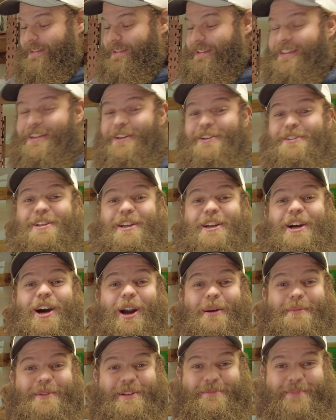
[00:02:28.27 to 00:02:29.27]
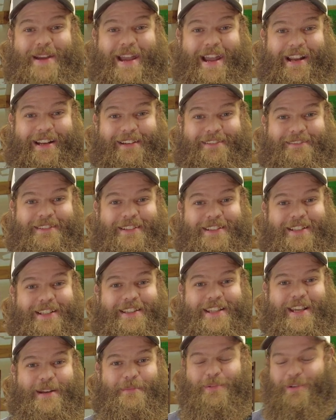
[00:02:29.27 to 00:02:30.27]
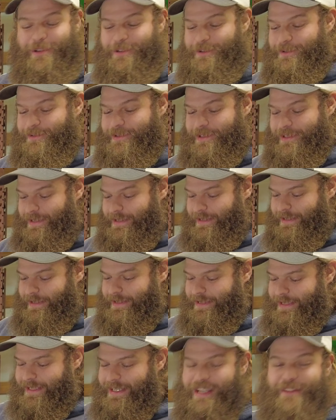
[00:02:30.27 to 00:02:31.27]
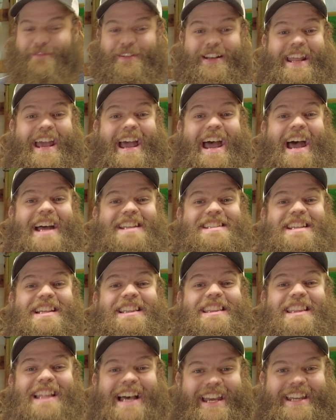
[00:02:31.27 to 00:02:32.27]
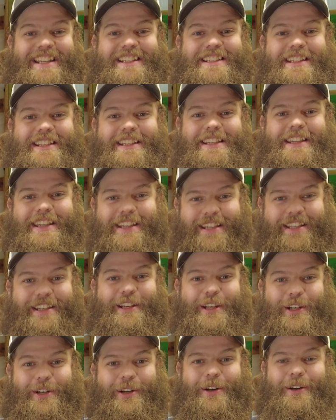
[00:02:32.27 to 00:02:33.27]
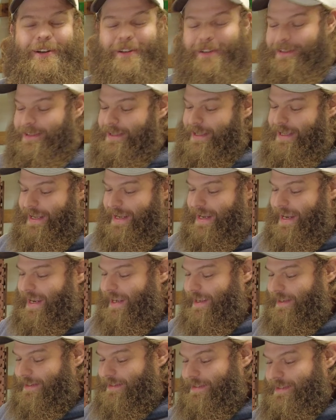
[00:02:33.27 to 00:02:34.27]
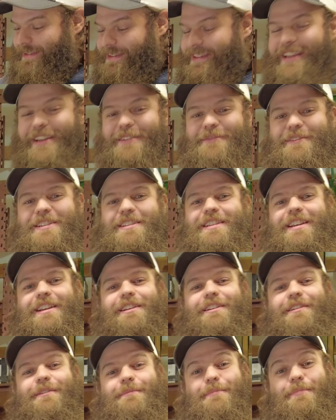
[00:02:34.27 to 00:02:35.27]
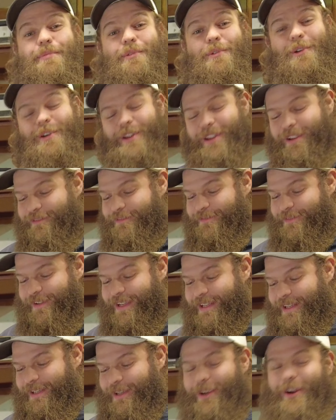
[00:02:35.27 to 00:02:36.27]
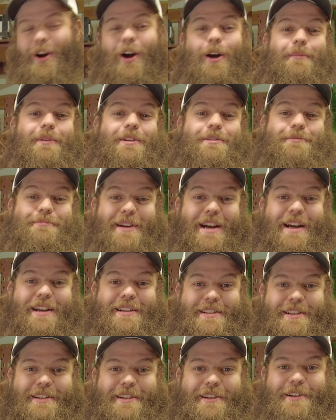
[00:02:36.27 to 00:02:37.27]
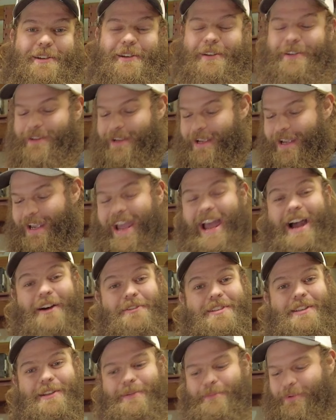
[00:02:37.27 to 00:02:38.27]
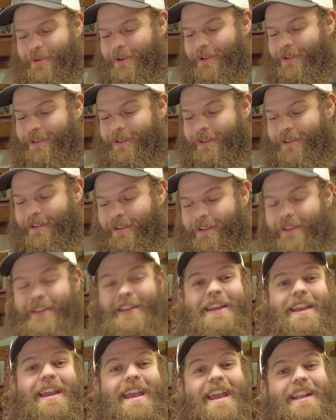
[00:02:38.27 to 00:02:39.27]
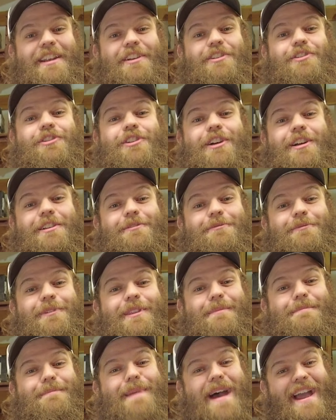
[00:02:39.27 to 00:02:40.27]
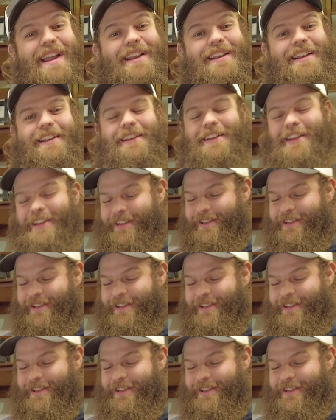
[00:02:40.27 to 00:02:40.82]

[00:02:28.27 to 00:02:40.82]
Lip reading: There's a garbage bag that they produce that even has a light in here, and they even send you pre-fit garbage bags in here. How simple. And it shuts with a magnet.